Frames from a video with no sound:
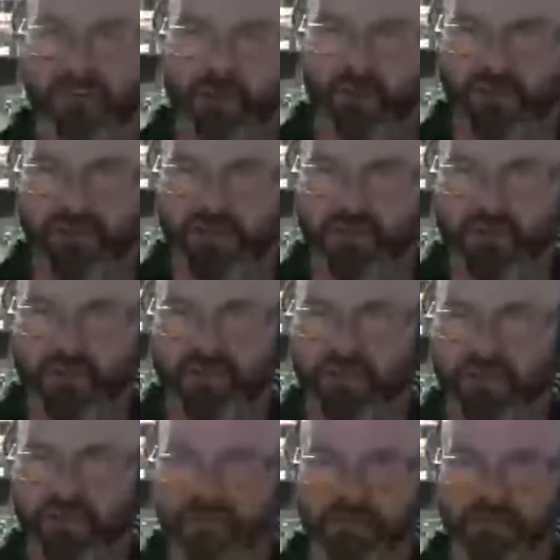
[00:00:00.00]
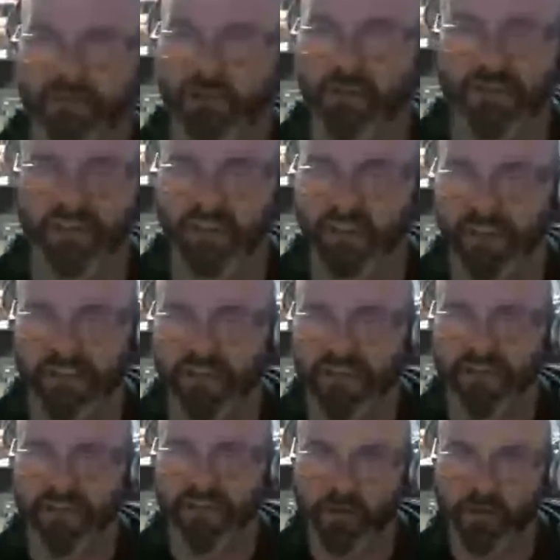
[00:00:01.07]
or do you even
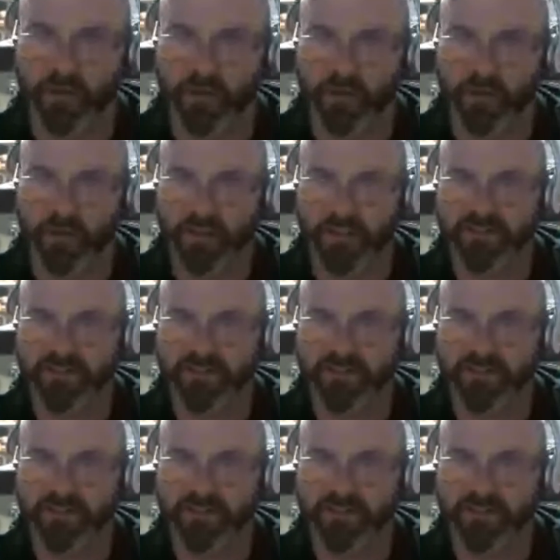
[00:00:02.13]
collect toys?